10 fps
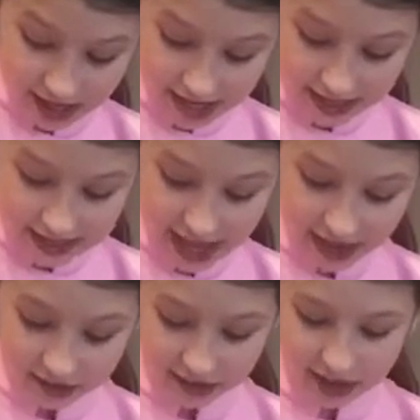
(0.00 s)

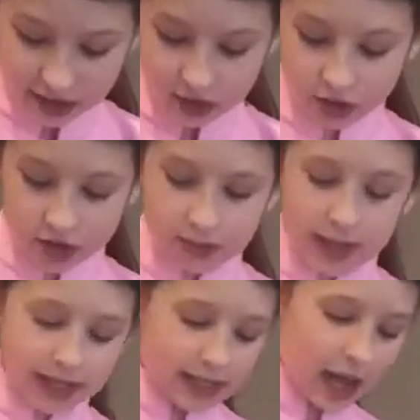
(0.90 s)
exactly like noodles, but
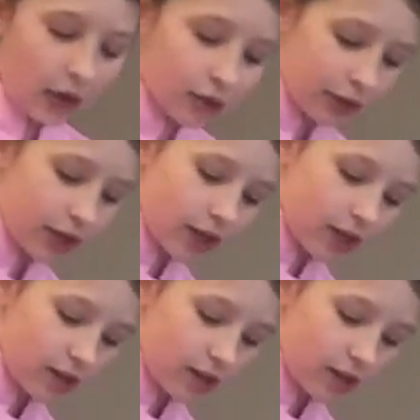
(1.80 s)
it's healthier.